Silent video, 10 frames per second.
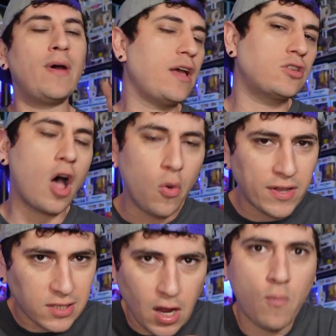But it's
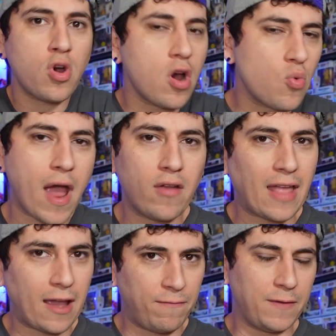always somewhere around
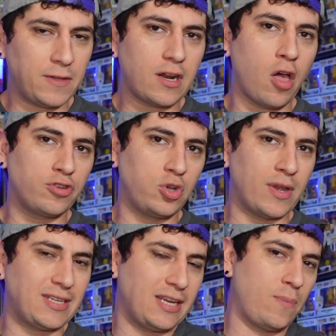like $50
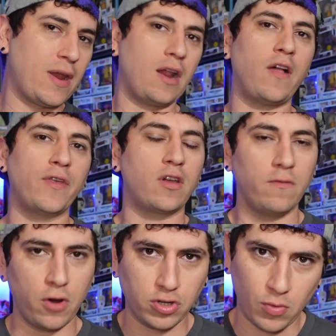USD, depending on the
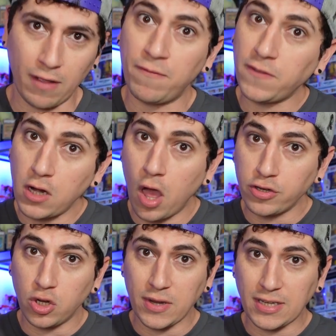conversion rate. $50
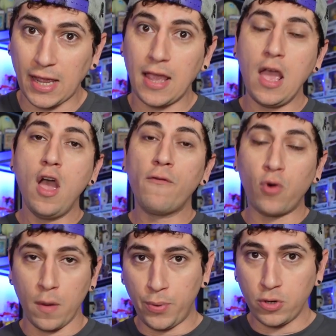USD
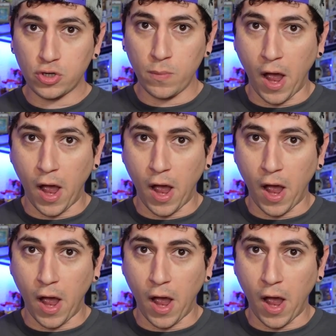for a booster